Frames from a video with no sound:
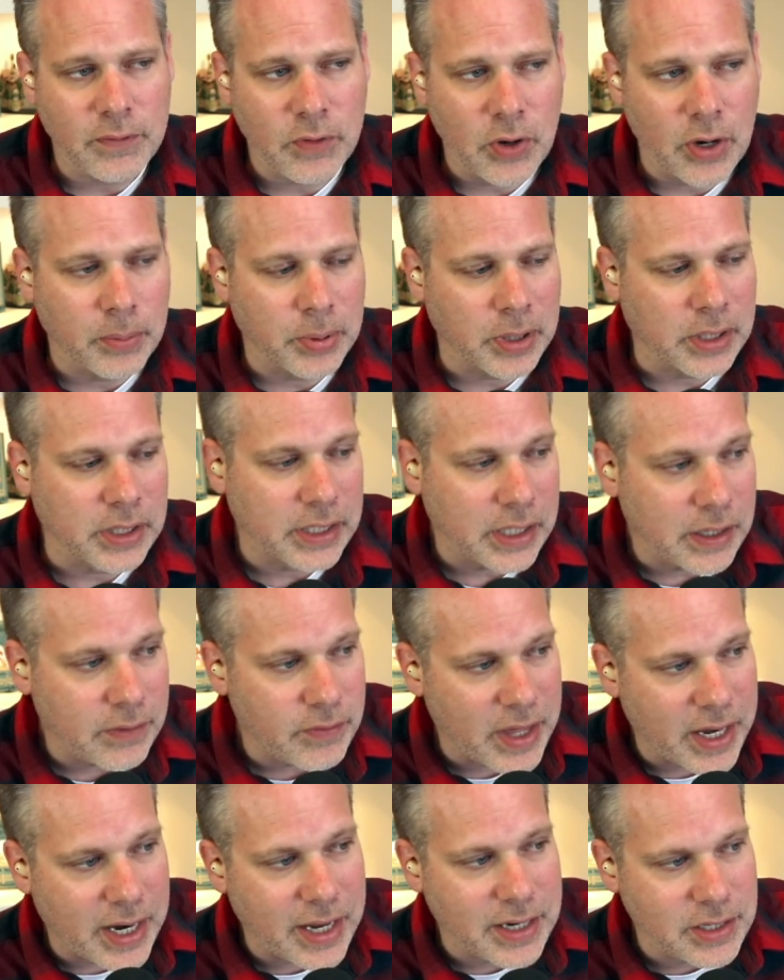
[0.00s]
If you're able to
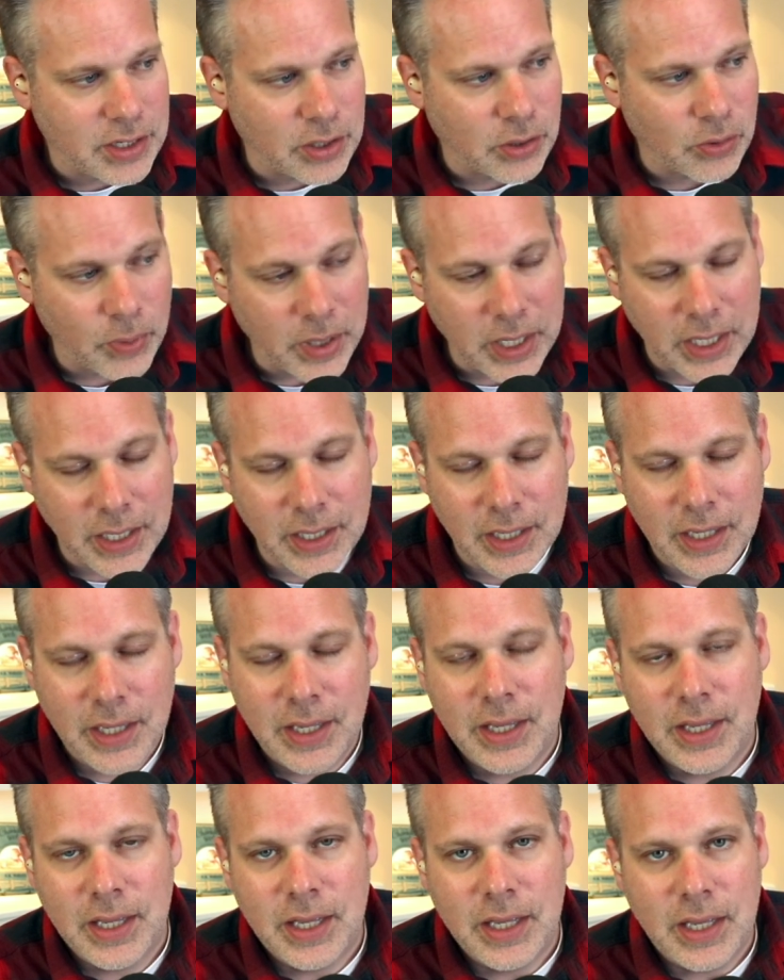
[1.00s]
live that ideal week,
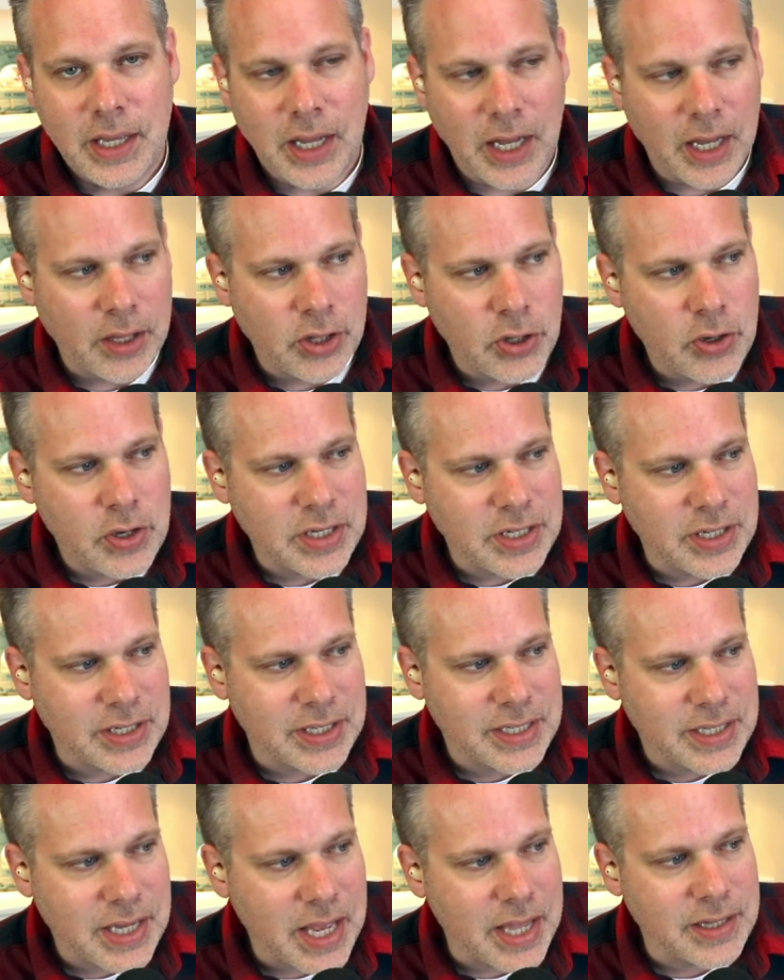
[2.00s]
uh, you can
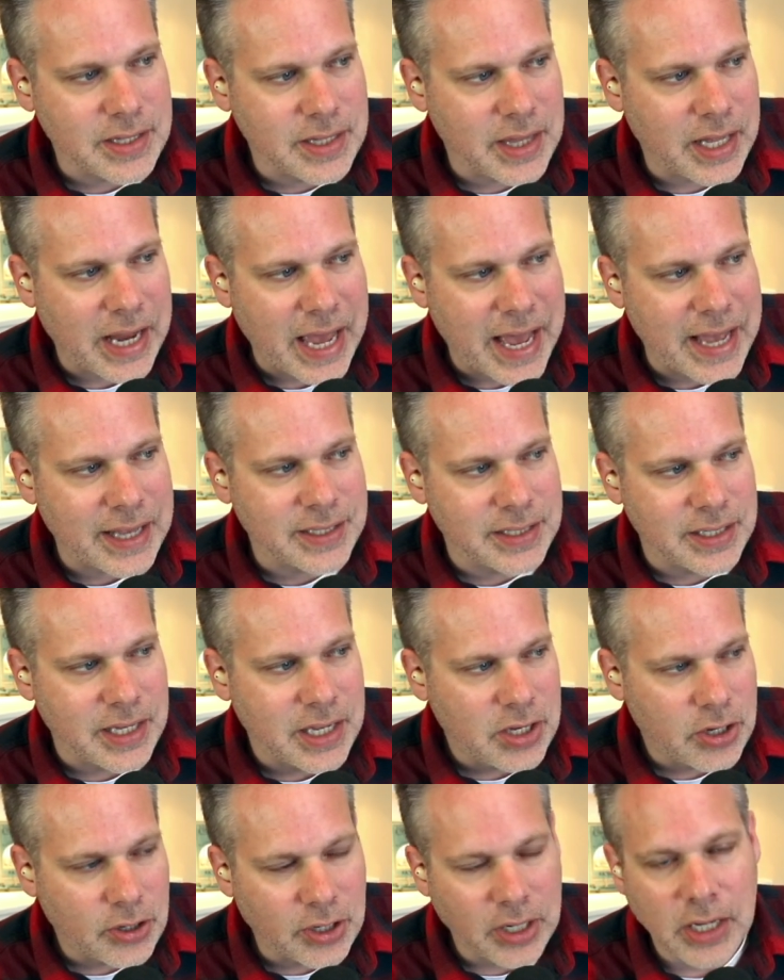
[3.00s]
just sense that as
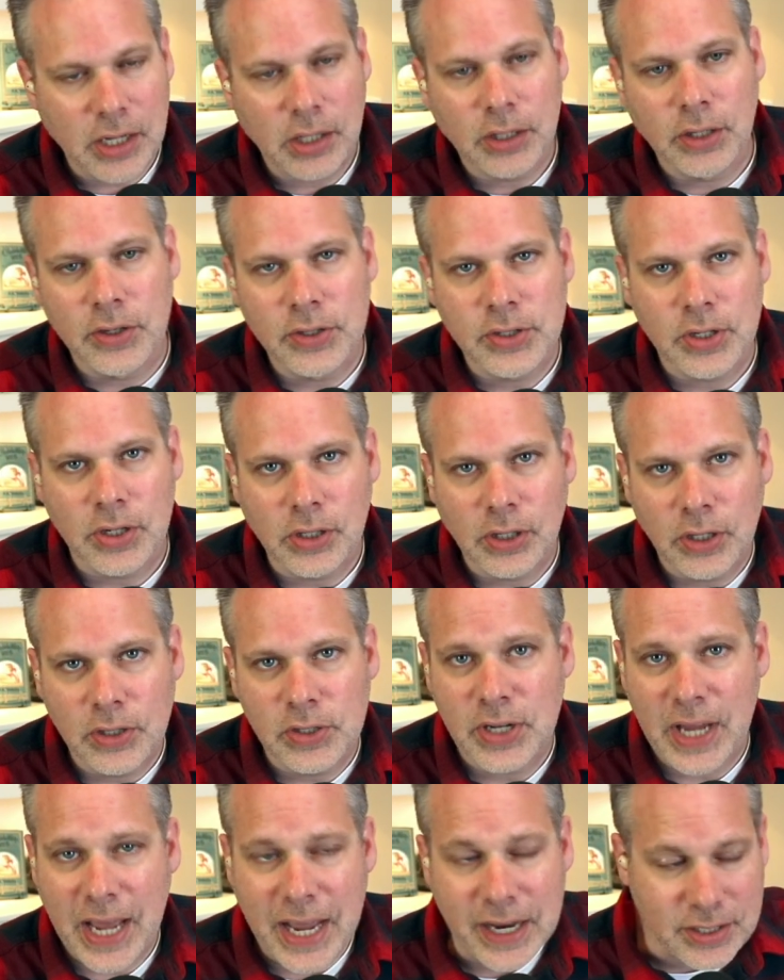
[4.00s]
you're getting closer and
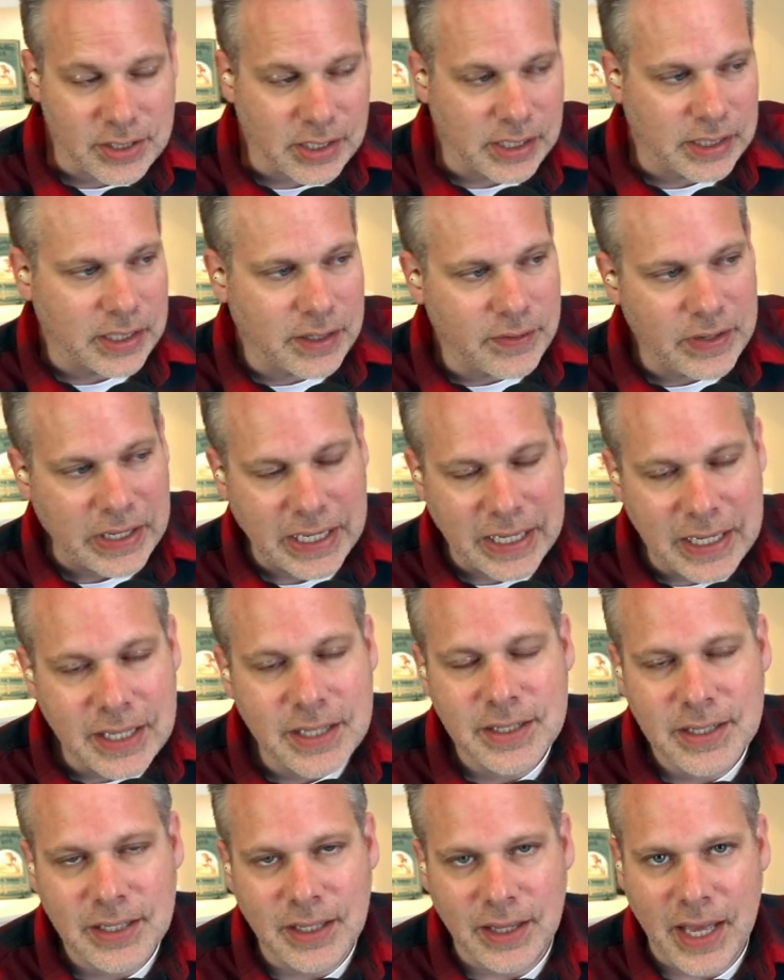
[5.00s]
closer to actually living
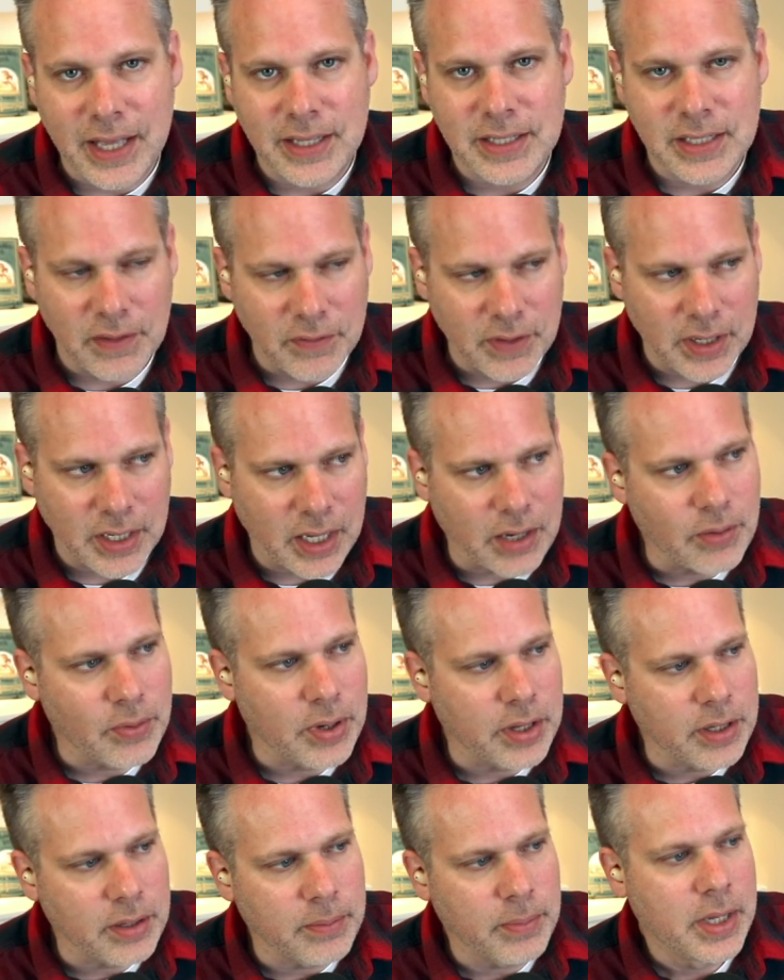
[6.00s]
into that seven day
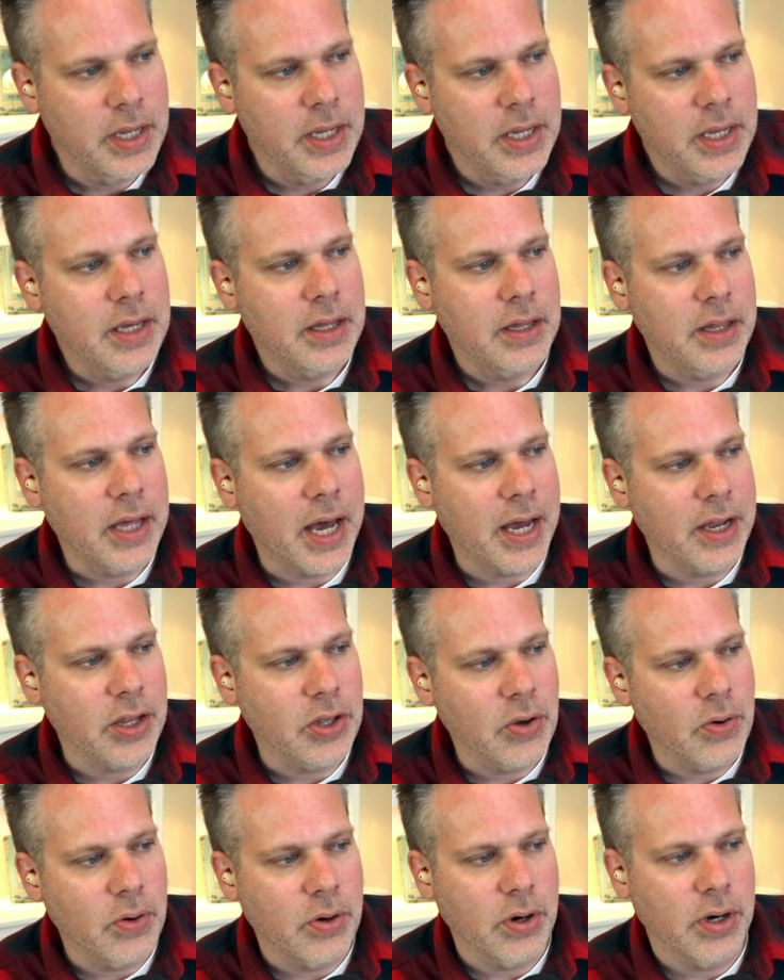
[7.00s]
rhythm, that
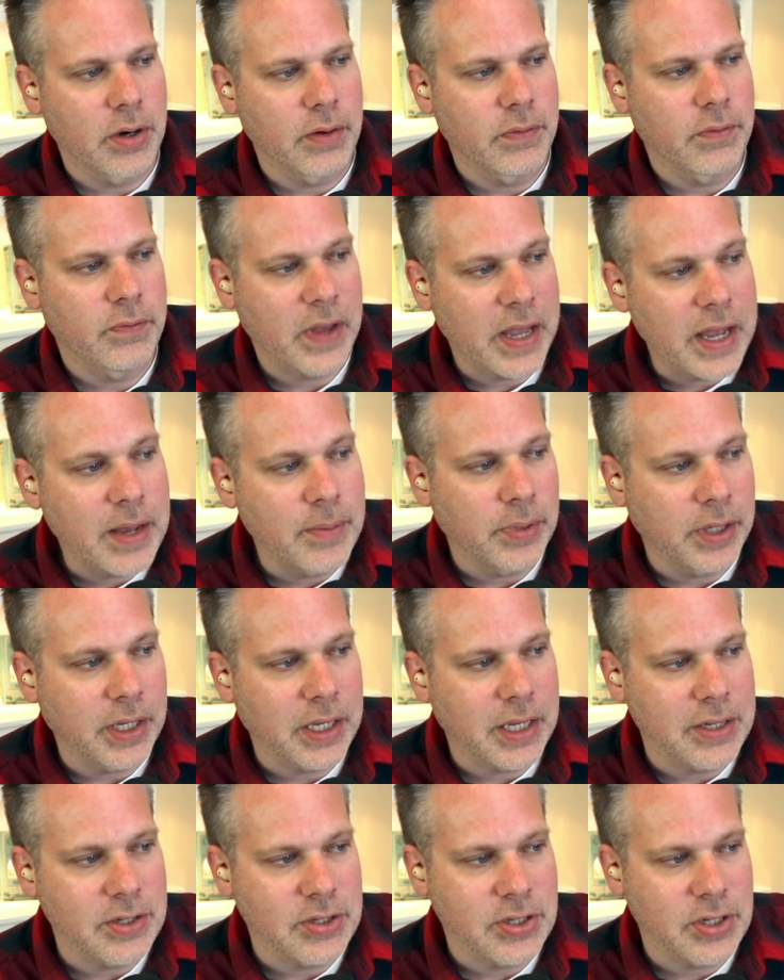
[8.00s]
your
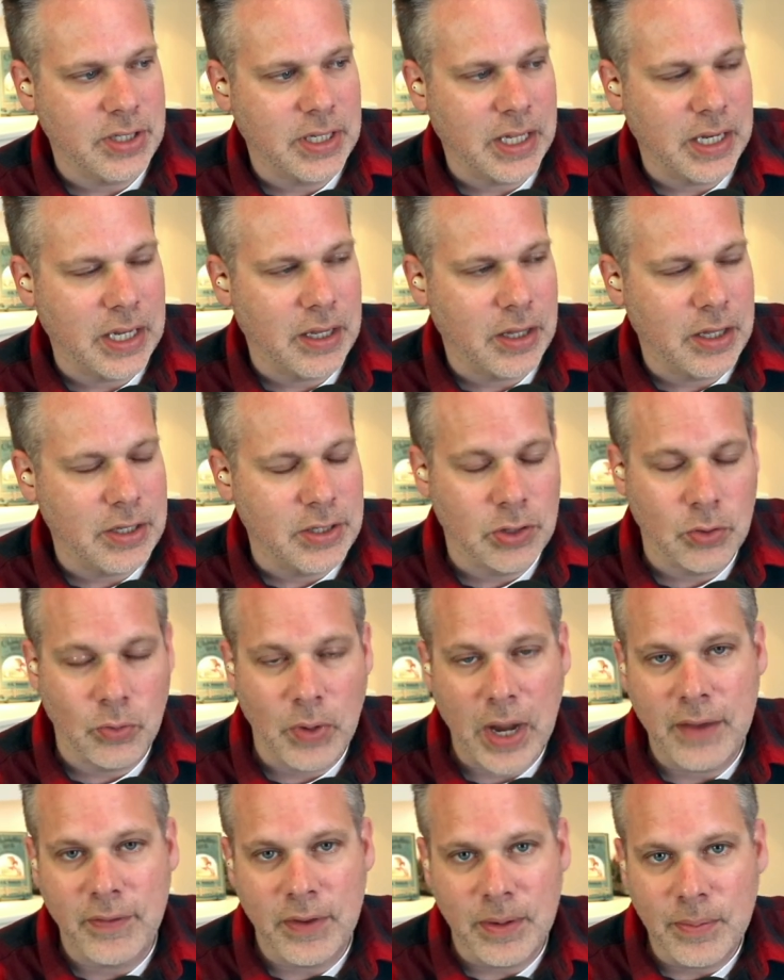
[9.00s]
family is just getting is
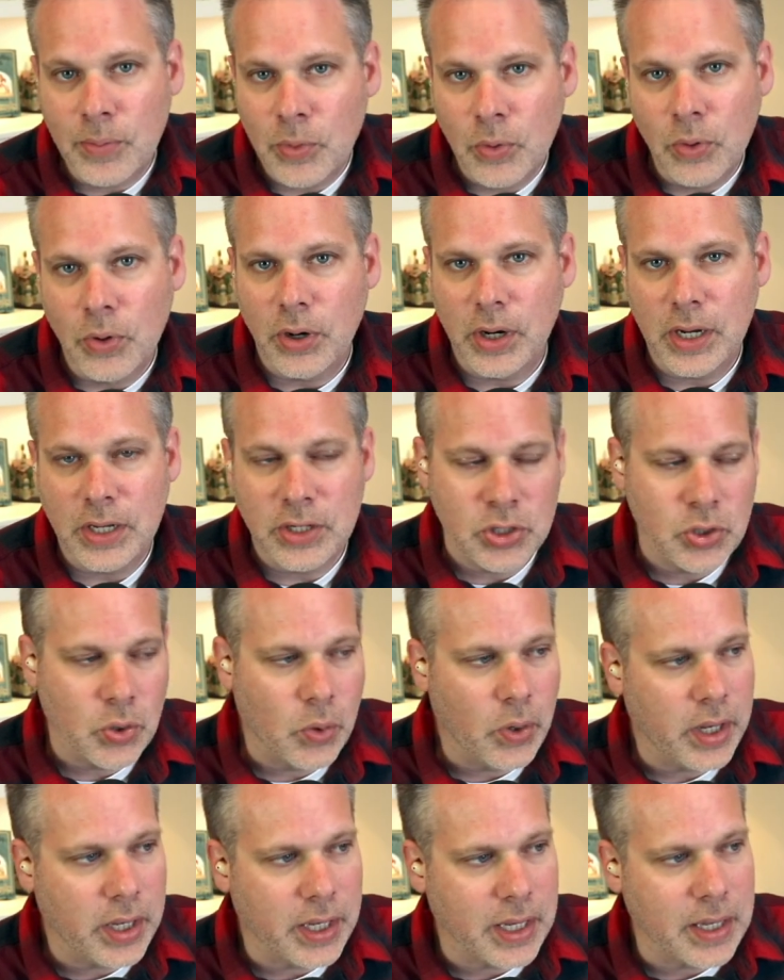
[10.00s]
thriving more,
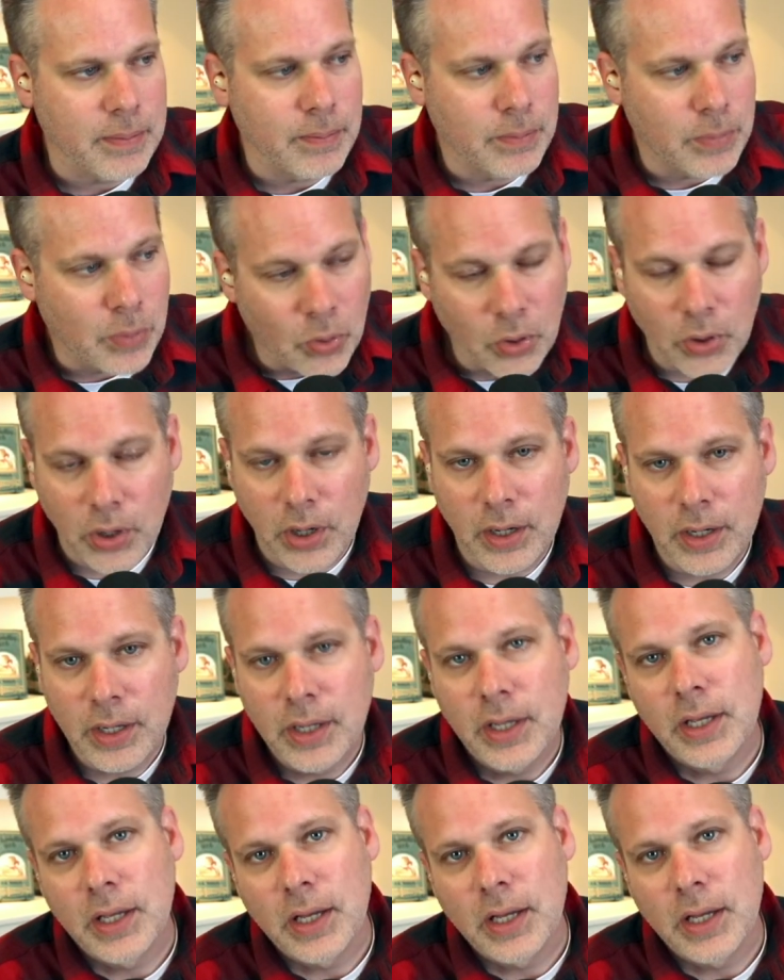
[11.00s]
enjoying it more.